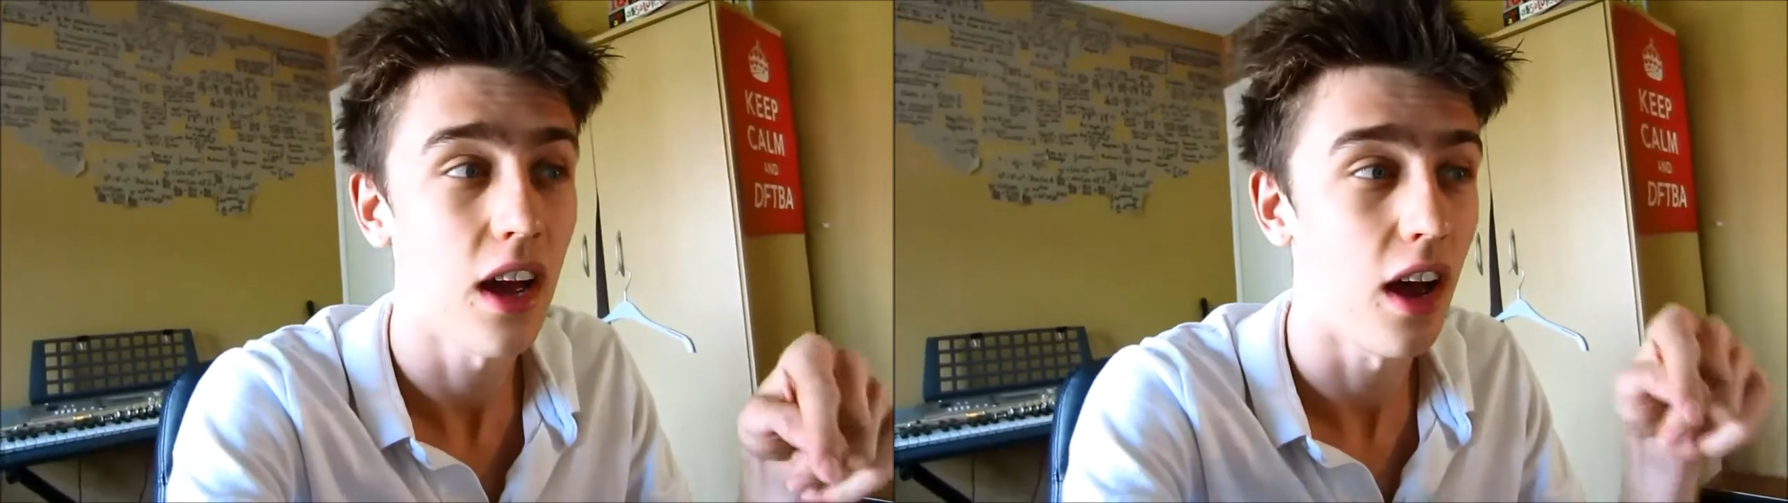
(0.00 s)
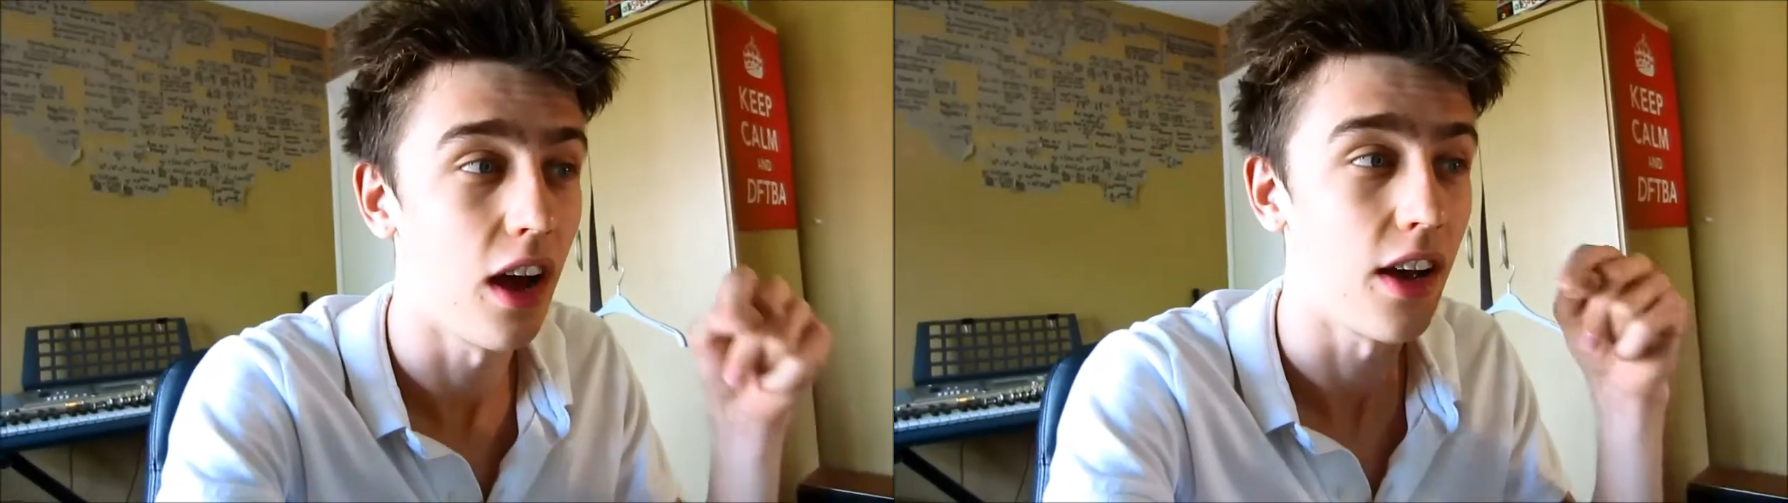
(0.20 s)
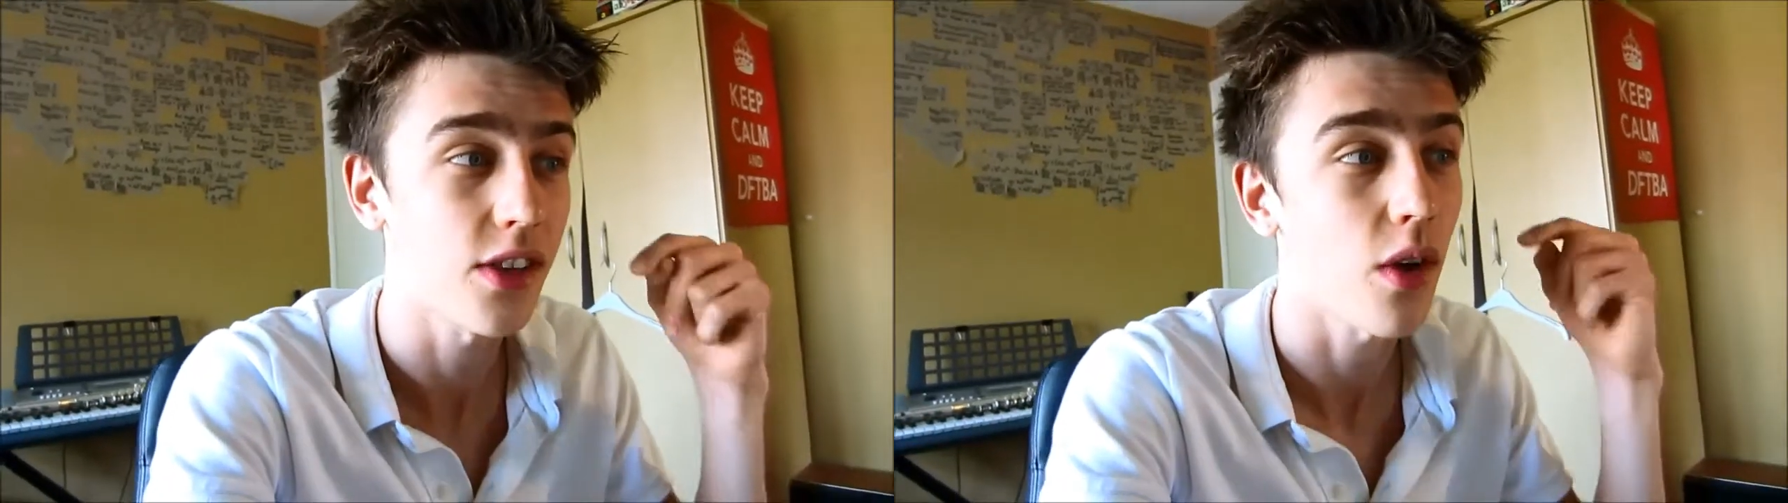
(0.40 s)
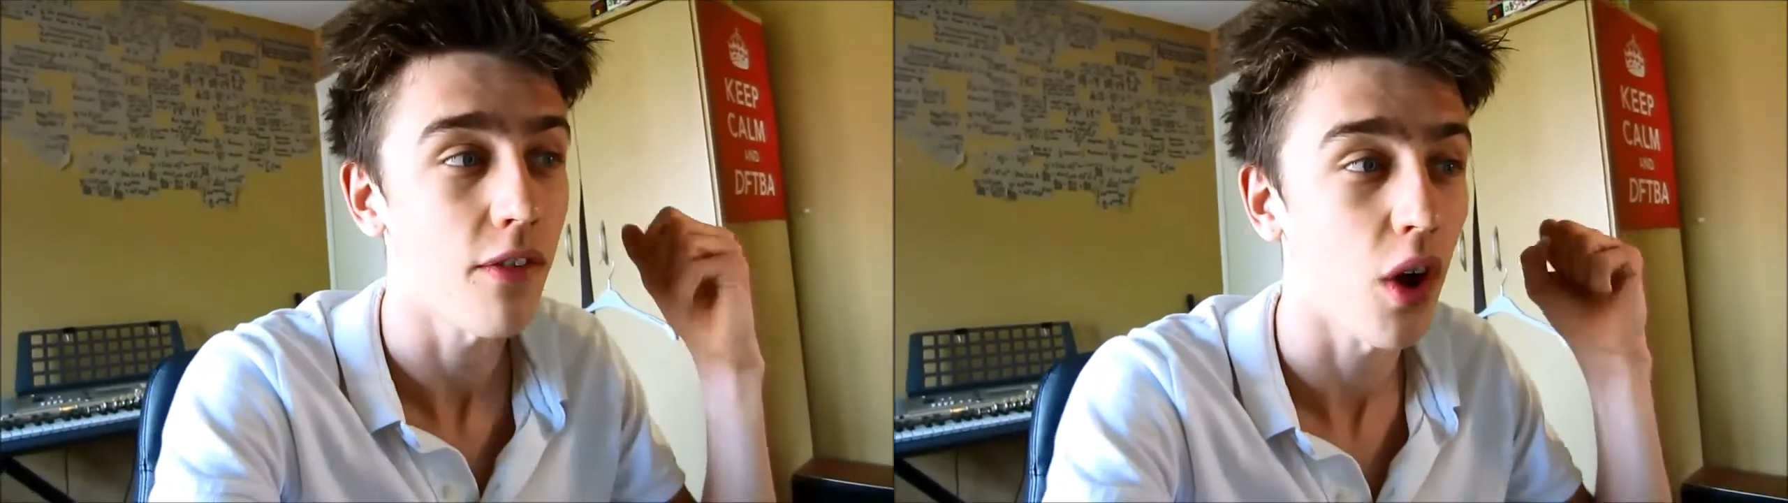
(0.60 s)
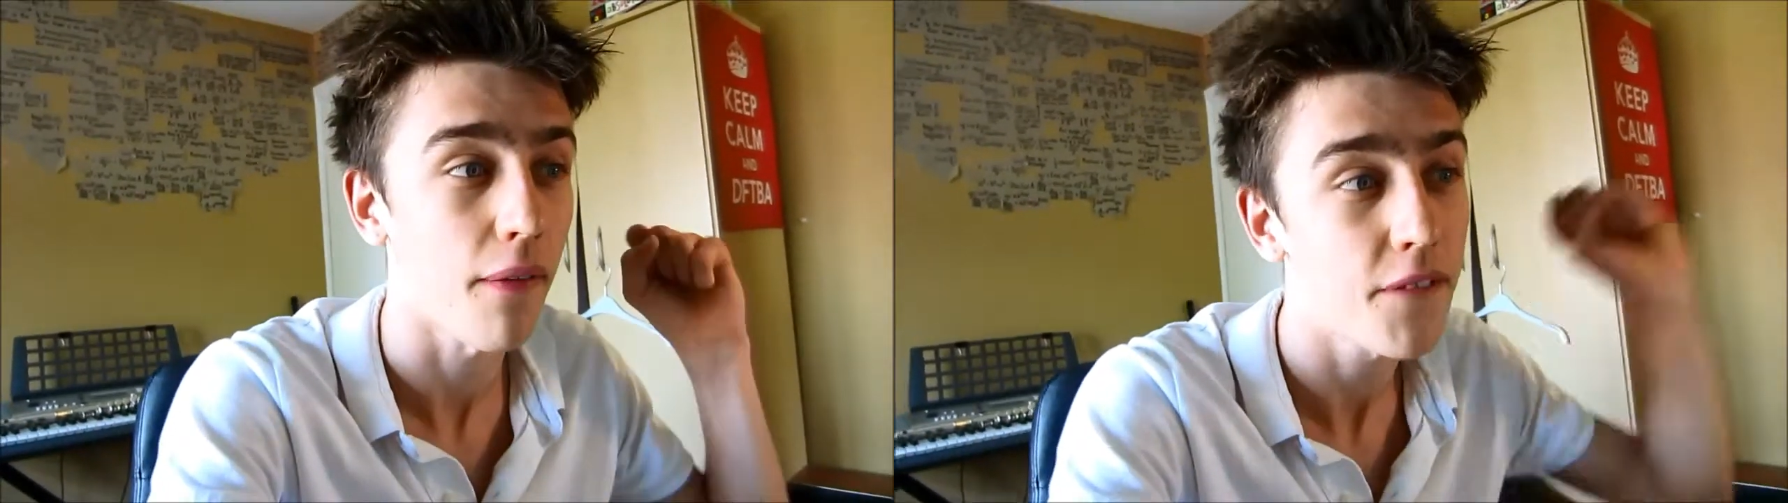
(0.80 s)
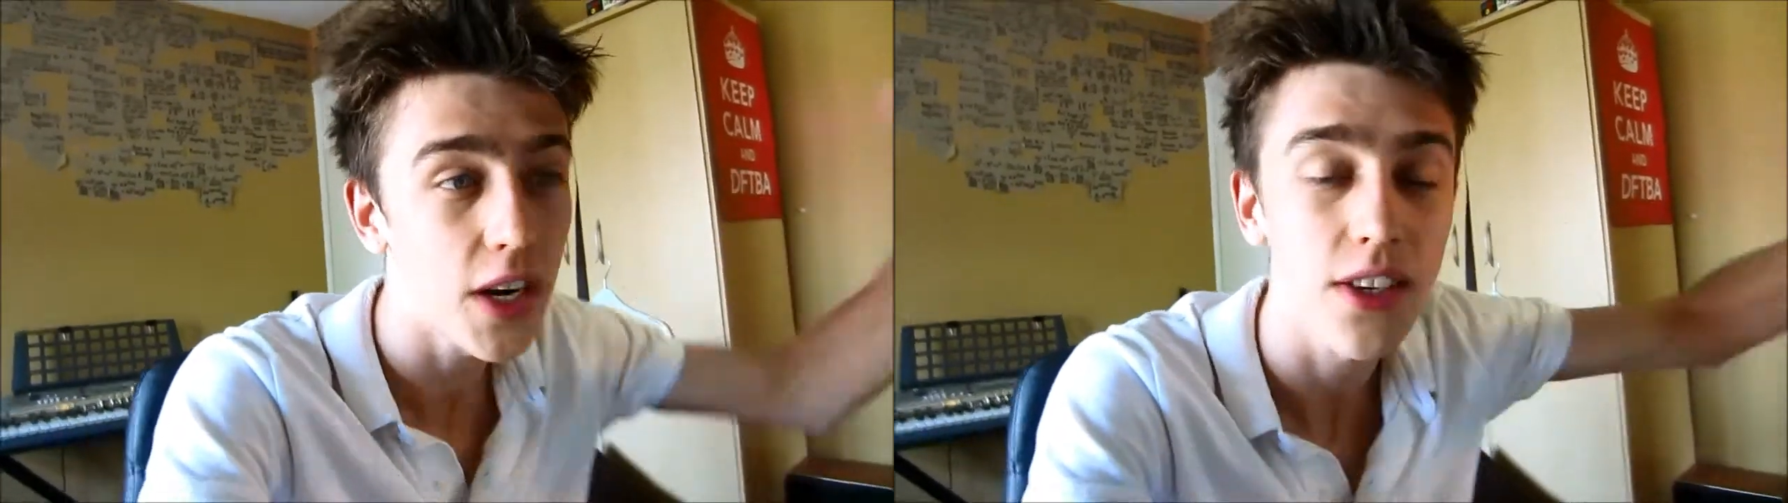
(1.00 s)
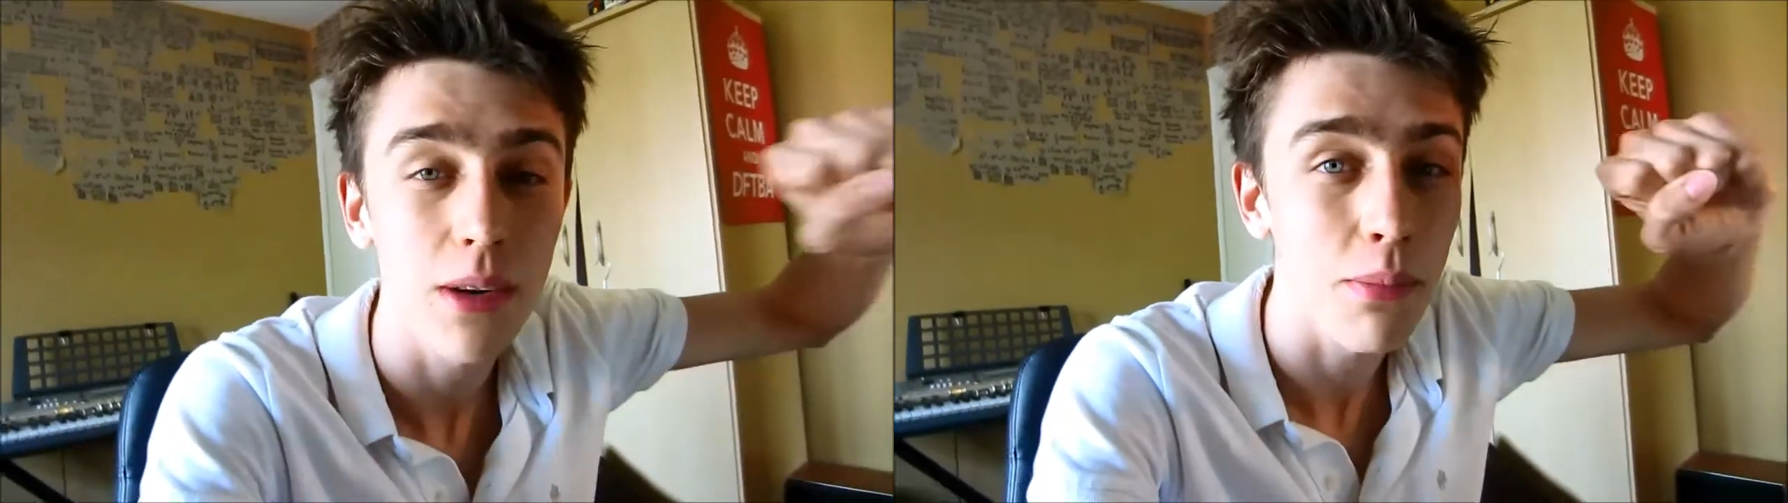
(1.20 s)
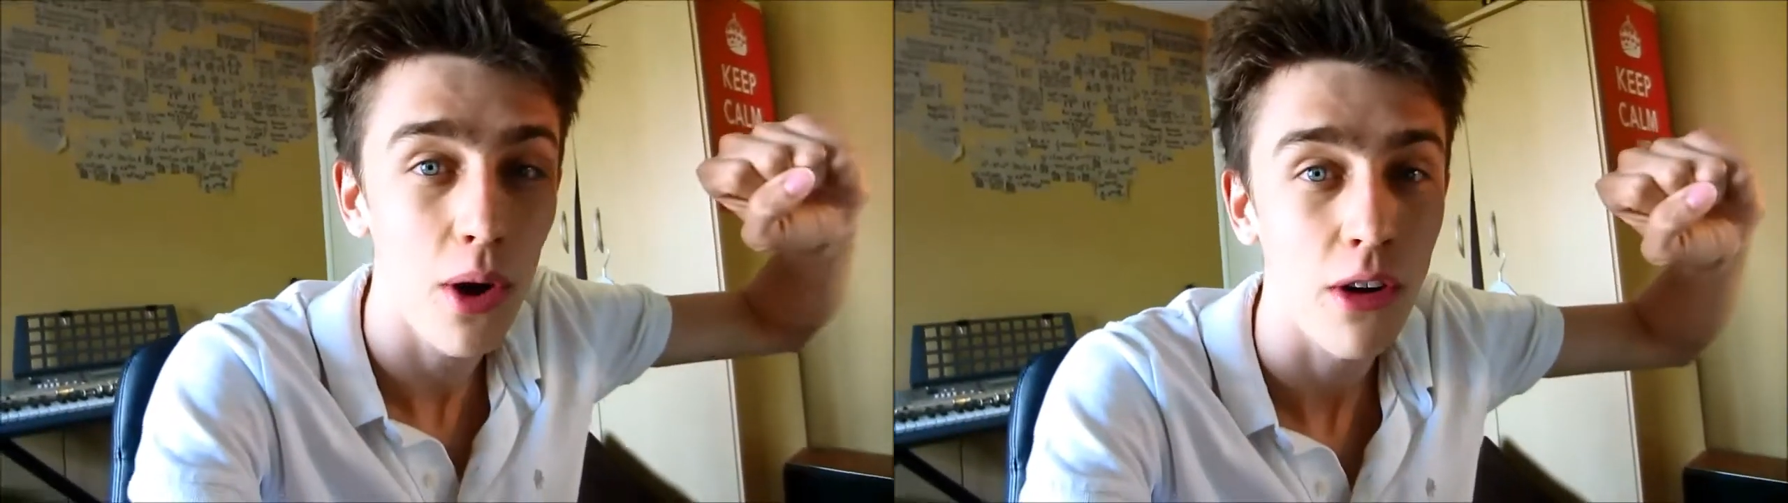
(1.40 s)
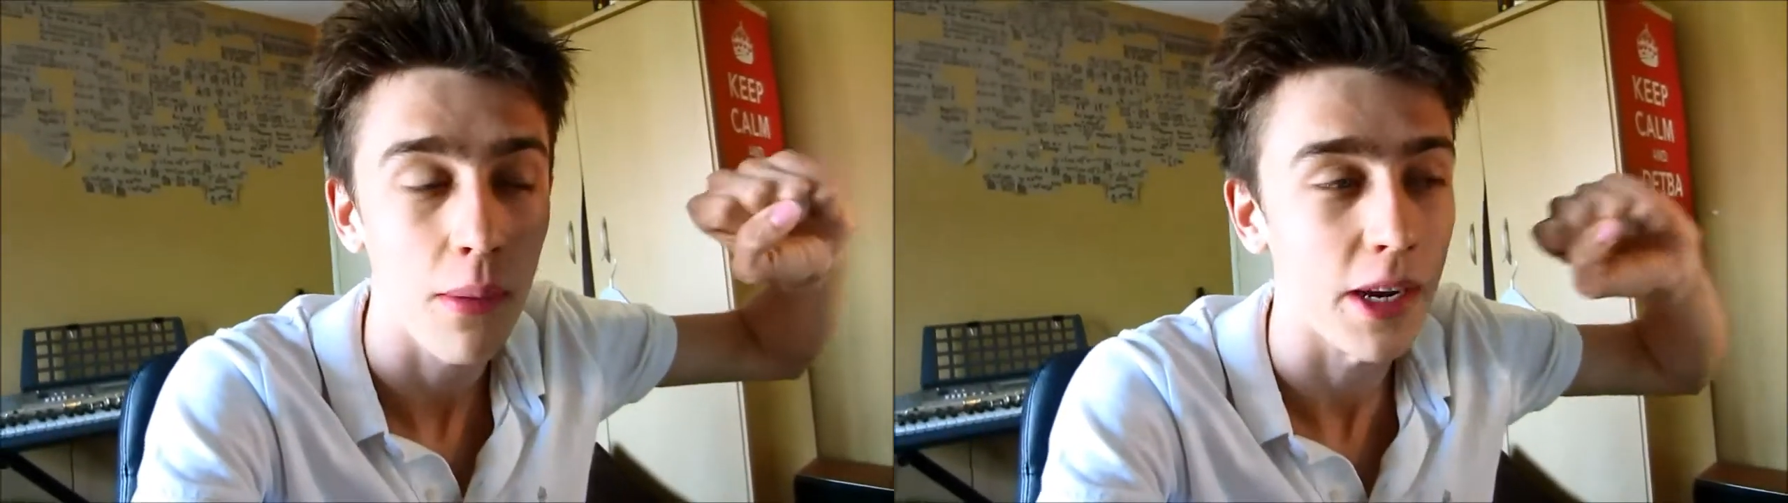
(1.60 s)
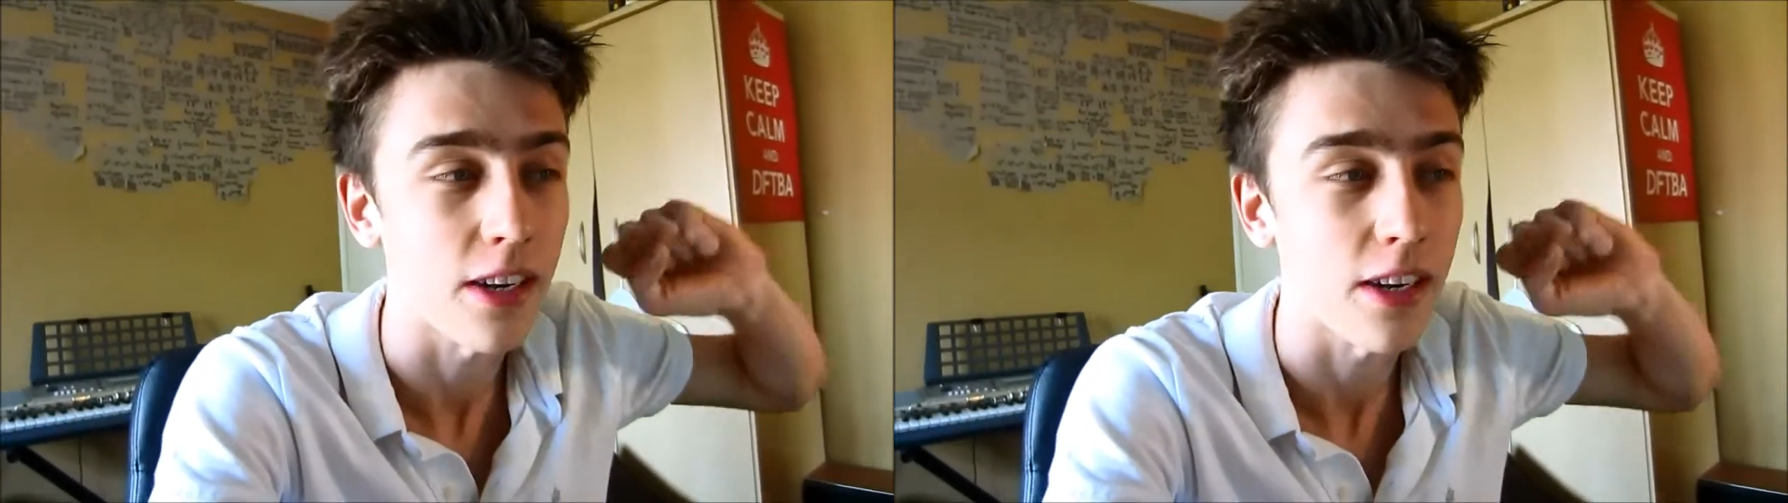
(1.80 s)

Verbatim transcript: Uh, so I've got a first in programming,